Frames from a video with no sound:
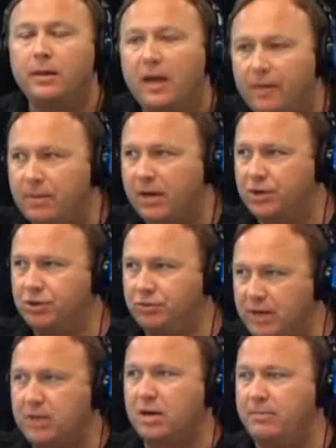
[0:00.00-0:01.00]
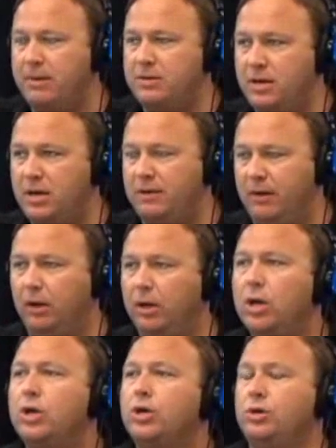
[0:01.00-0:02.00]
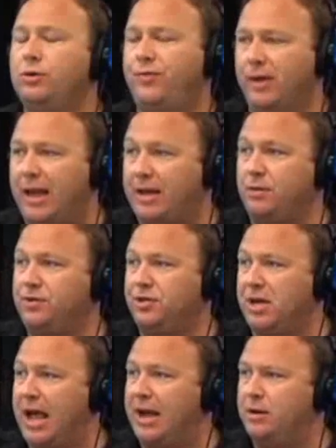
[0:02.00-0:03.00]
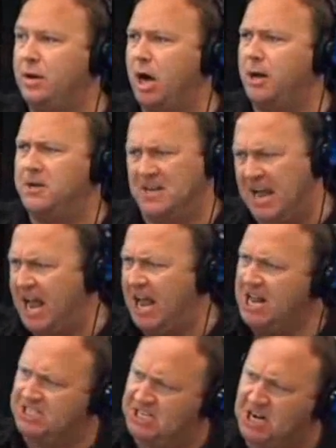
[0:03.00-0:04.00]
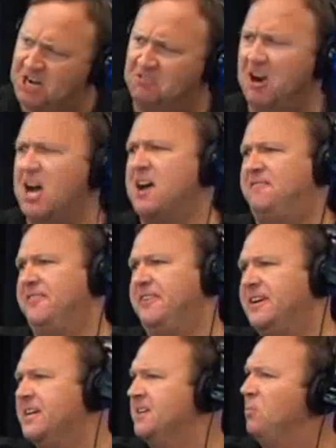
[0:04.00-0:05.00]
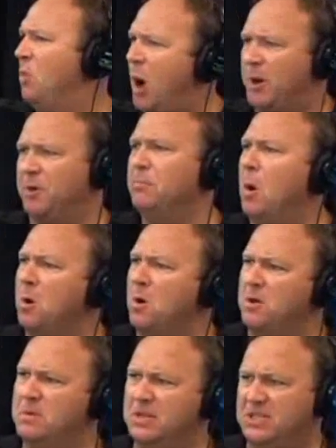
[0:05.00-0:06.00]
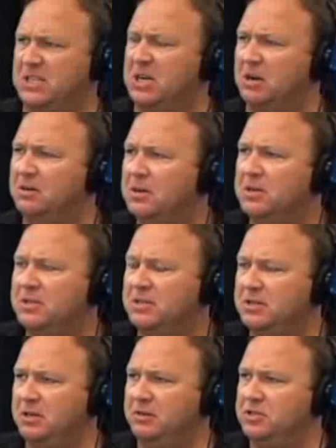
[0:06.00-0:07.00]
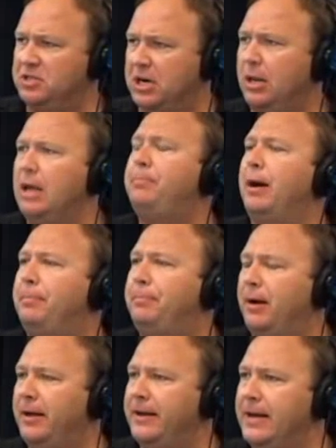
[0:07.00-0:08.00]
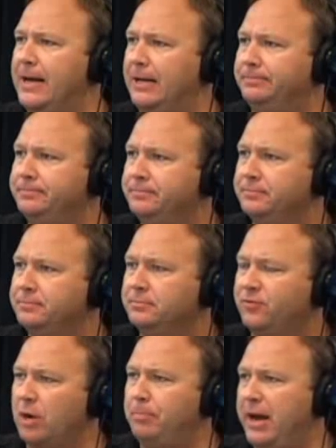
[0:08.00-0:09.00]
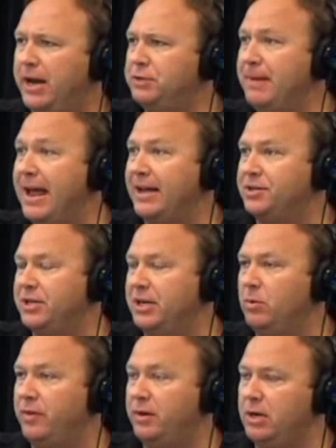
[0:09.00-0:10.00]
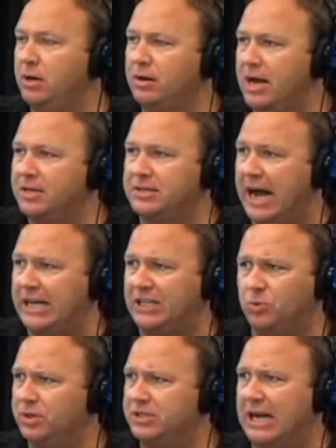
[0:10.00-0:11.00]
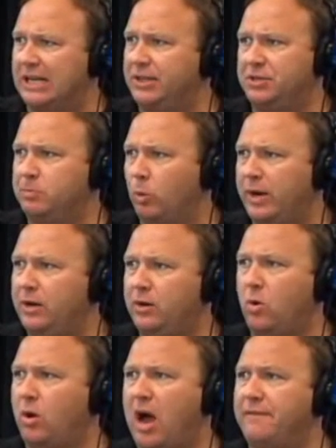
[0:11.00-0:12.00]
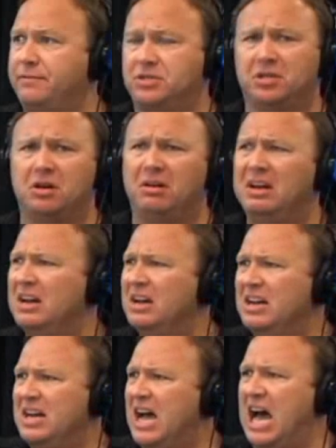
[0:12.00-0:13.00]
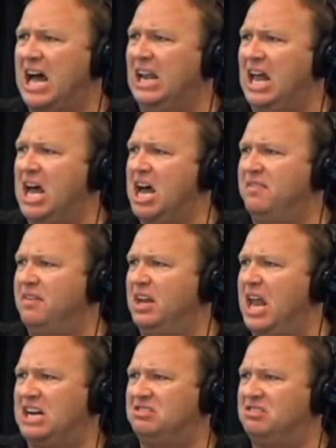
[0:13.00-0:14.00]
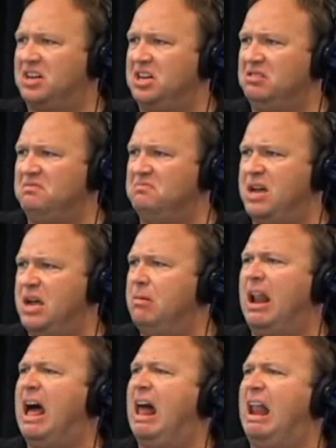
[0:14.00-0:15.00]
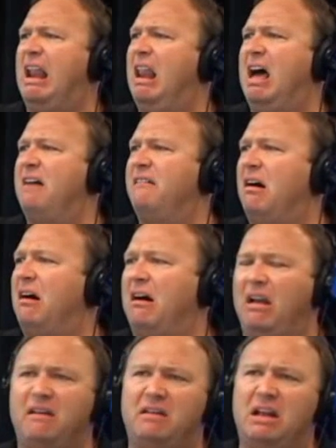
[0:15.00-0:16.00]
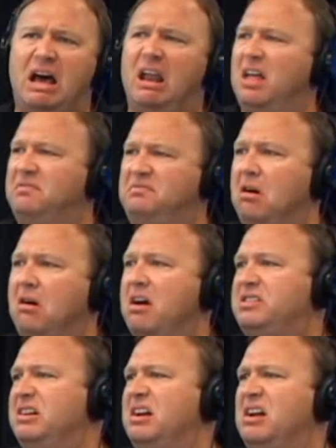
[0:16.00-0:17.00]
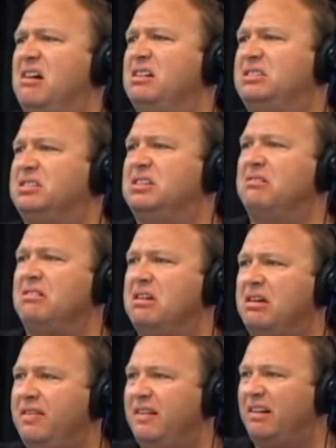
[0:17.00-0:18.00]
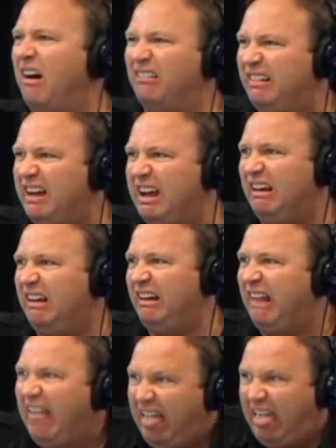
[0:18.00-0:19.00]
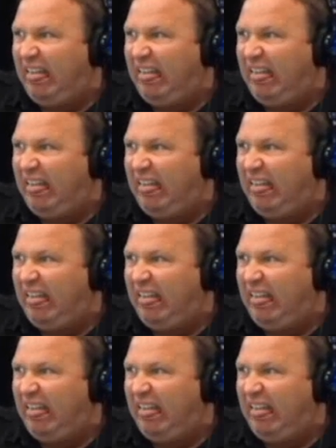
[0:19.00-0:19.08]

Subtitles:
And then because you did commit to evil, you feel like you've signed on to, yeah, let's get rough and waterboard them. It's, you know, there's a clip up on Front Page Magazine, one of the neocon sites, where it's got this Marine Corps officer going, I love electrocuting people. I love all of it. I love torture. Oh, it's so good. And they're all giggling. And